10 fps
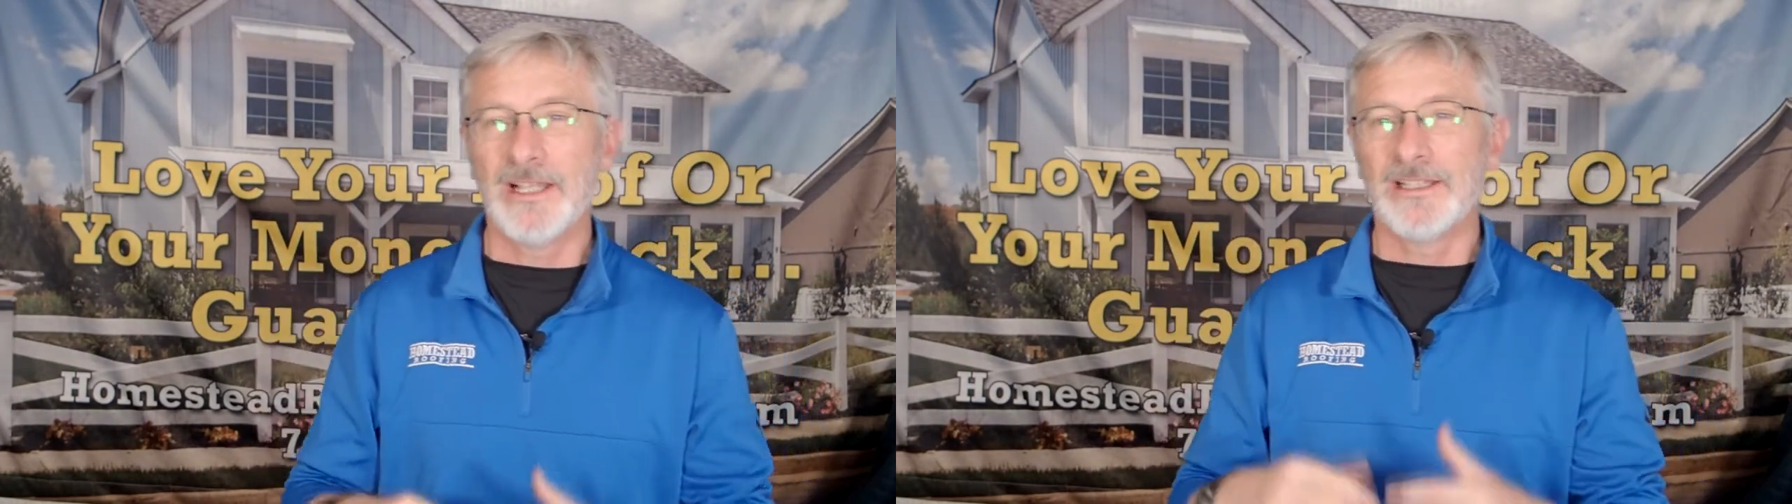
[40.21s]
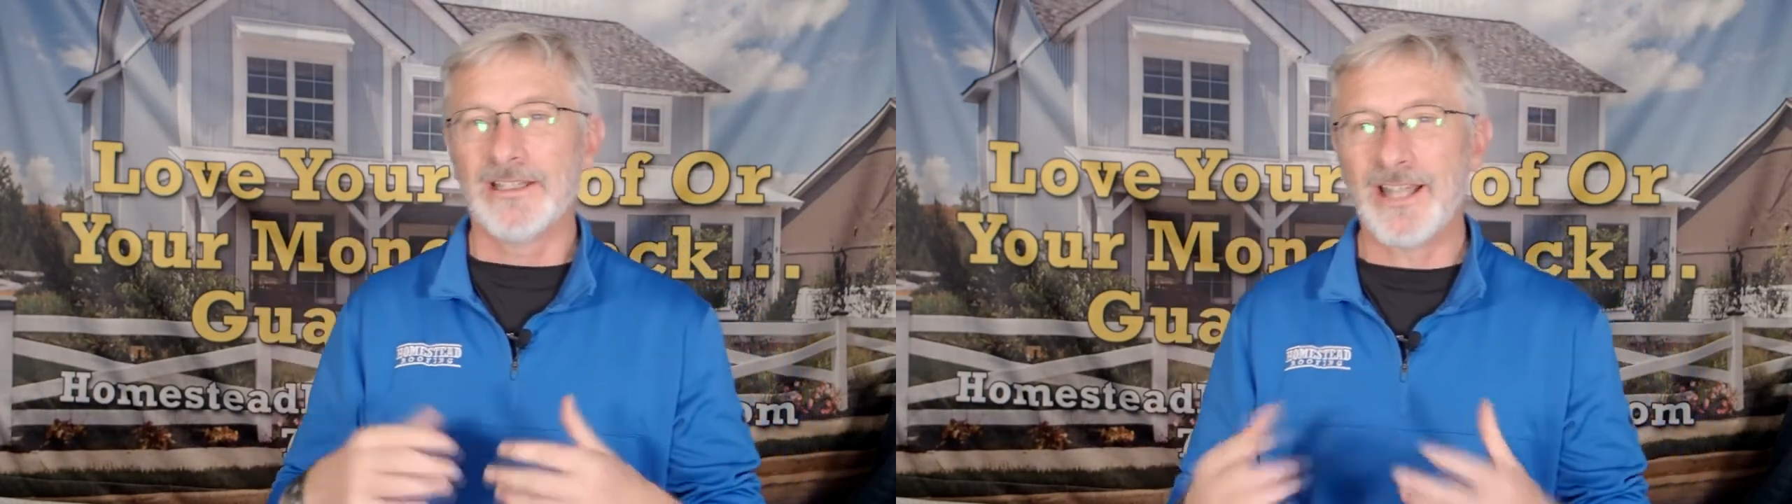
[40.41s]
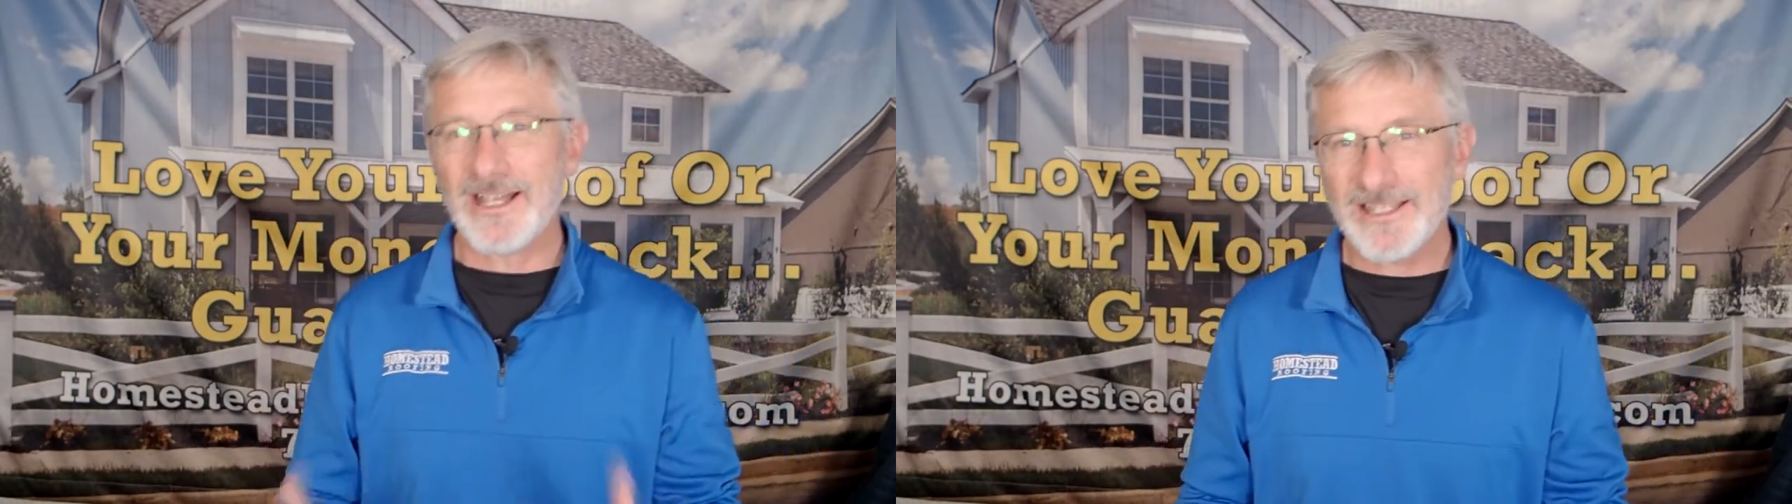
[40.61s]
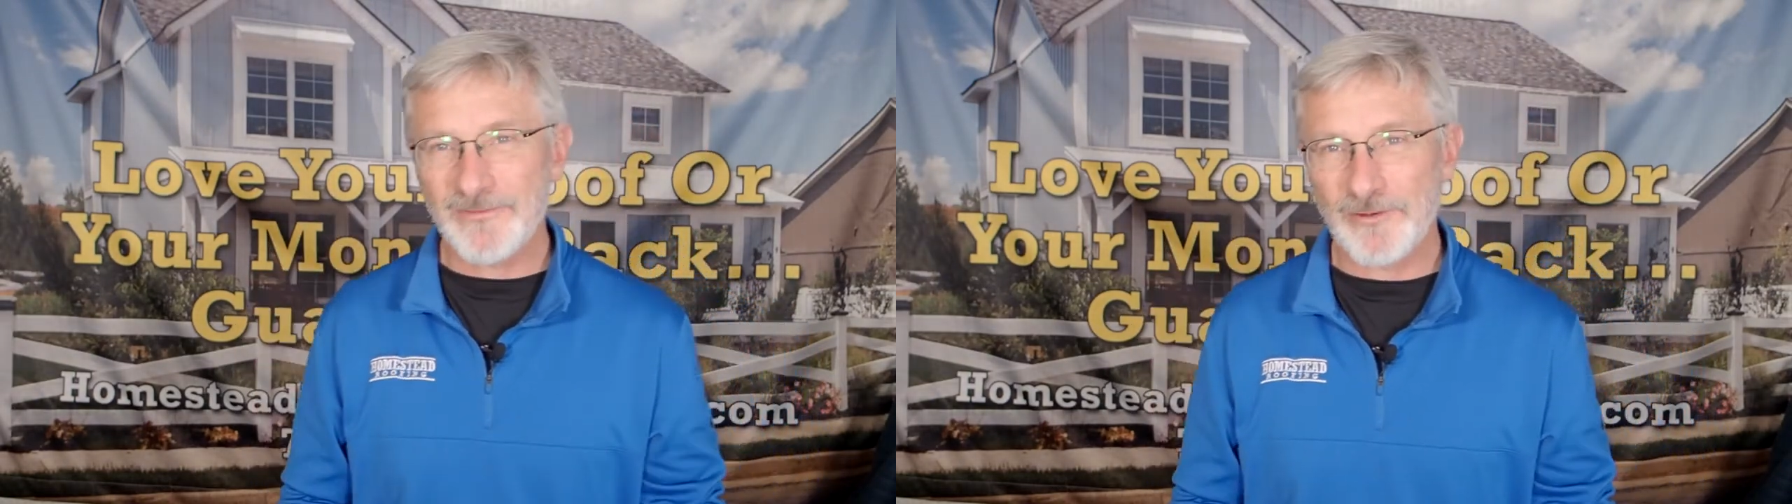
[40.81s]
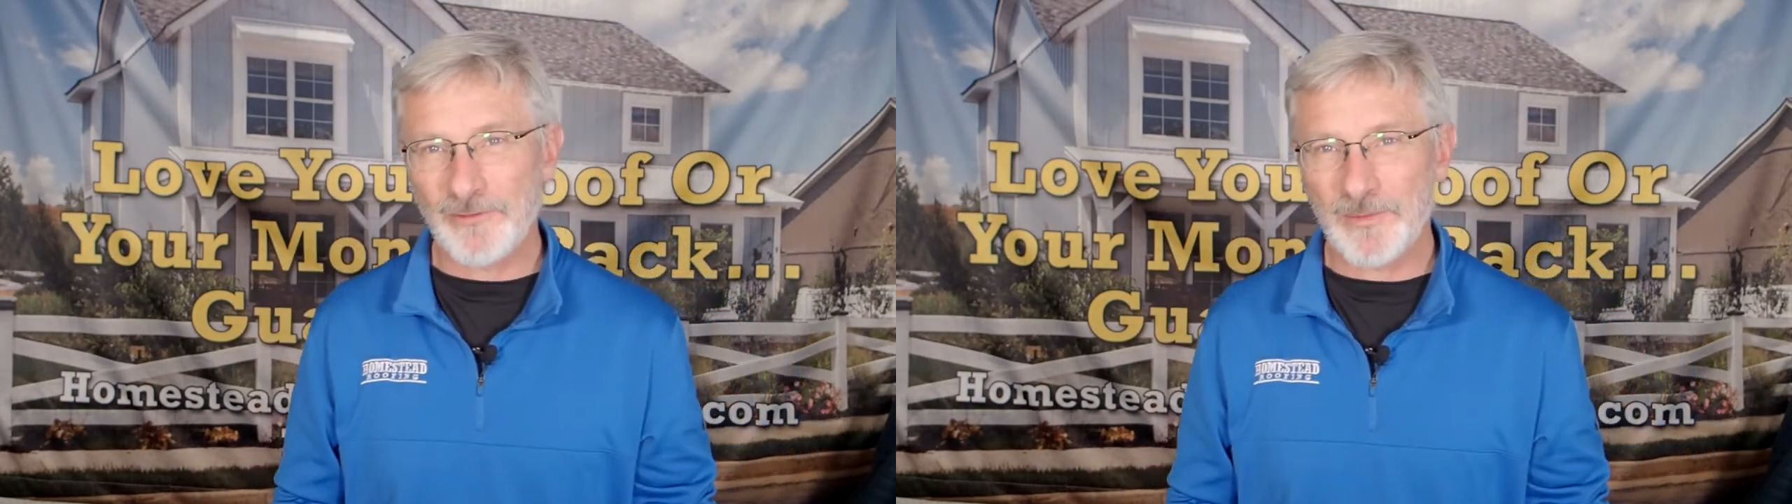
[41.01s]
Lots
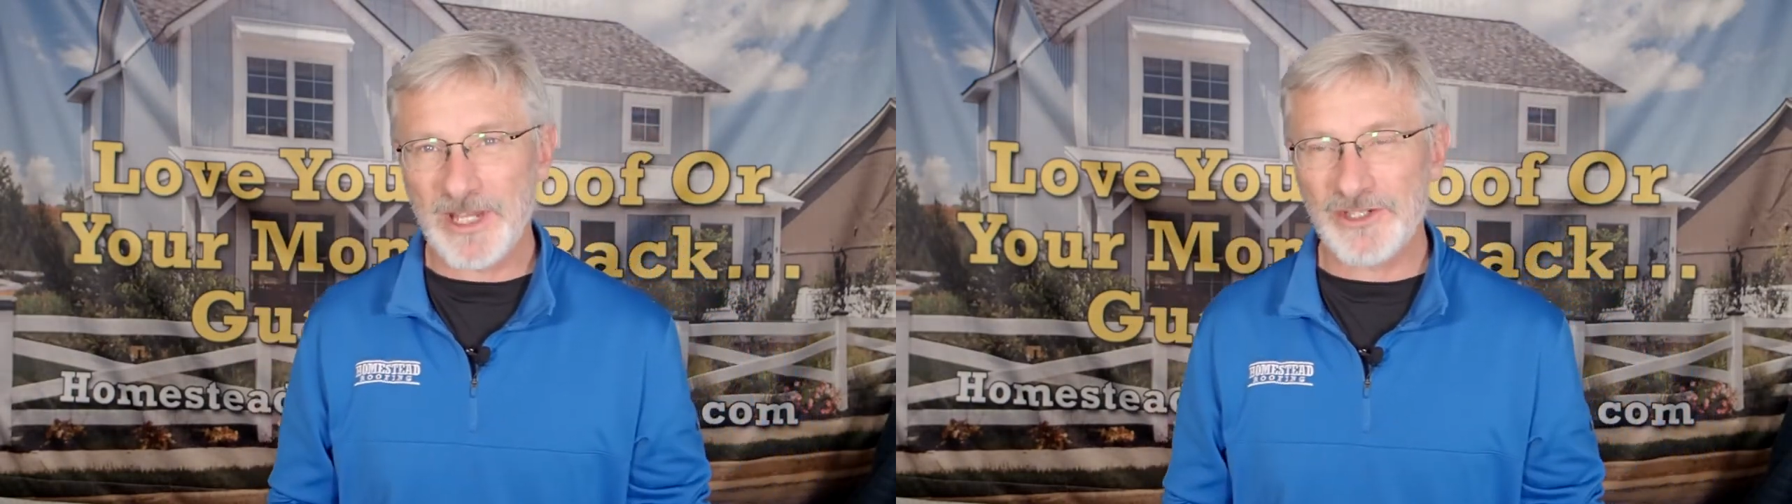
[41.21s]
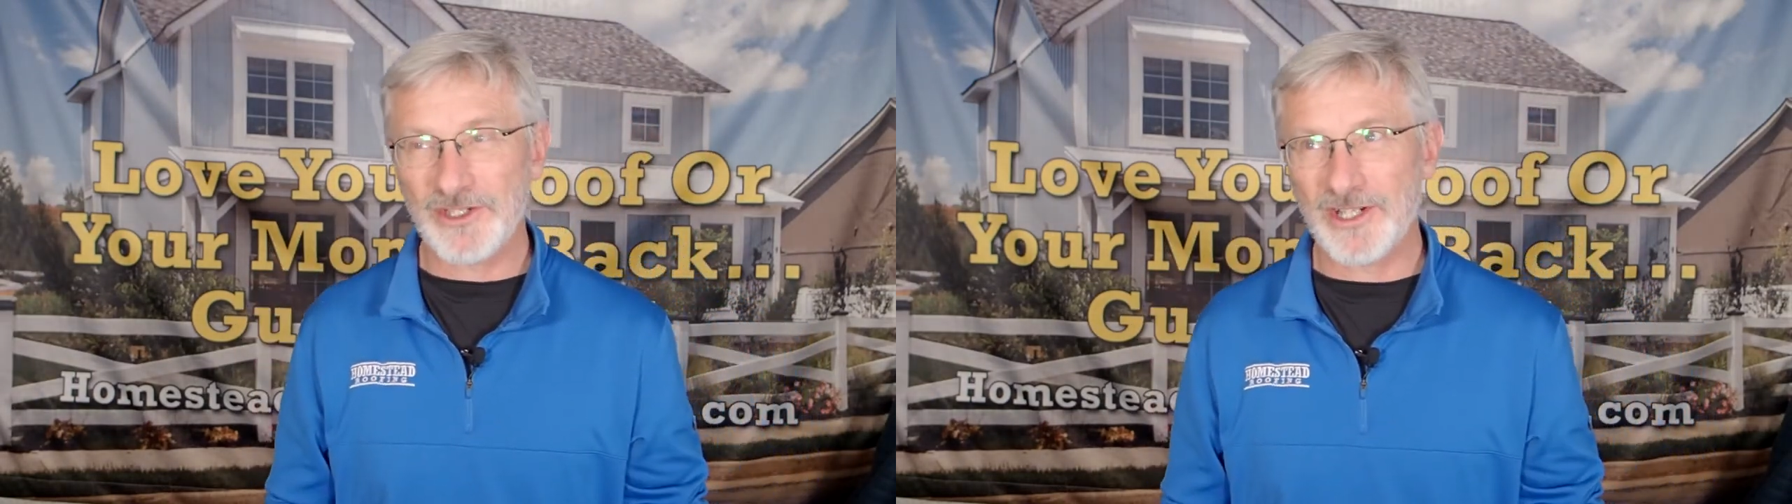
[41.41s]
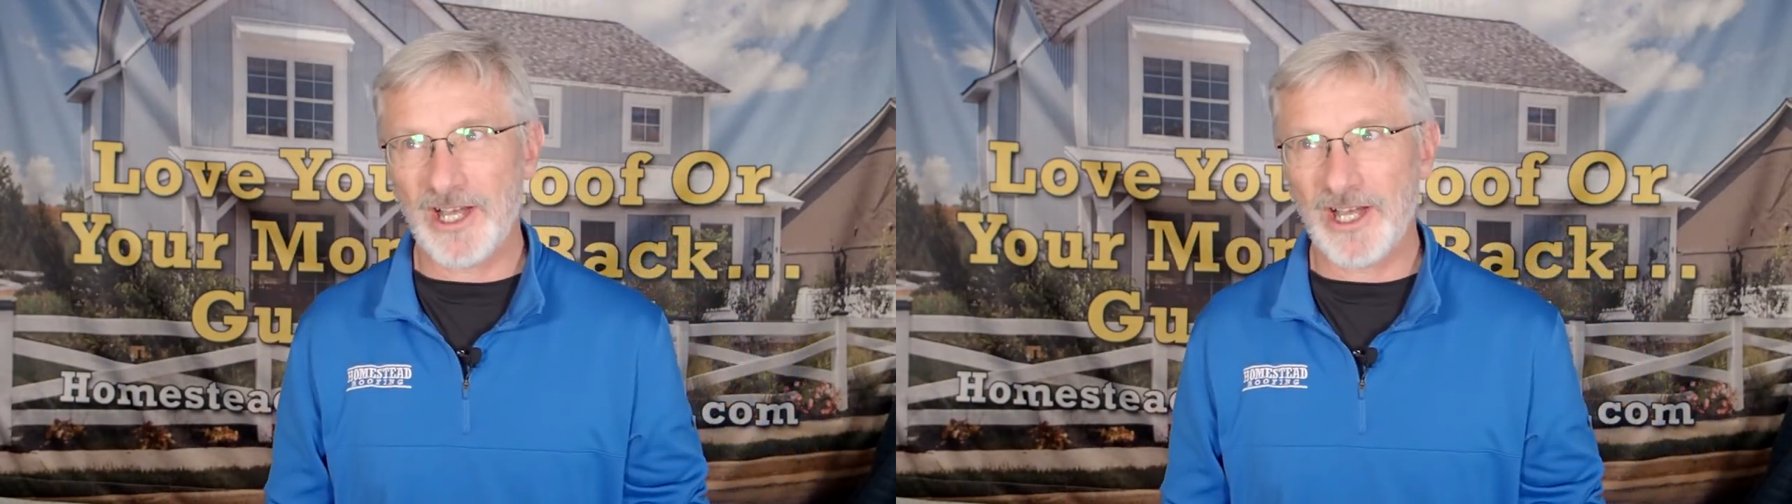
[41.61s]
of information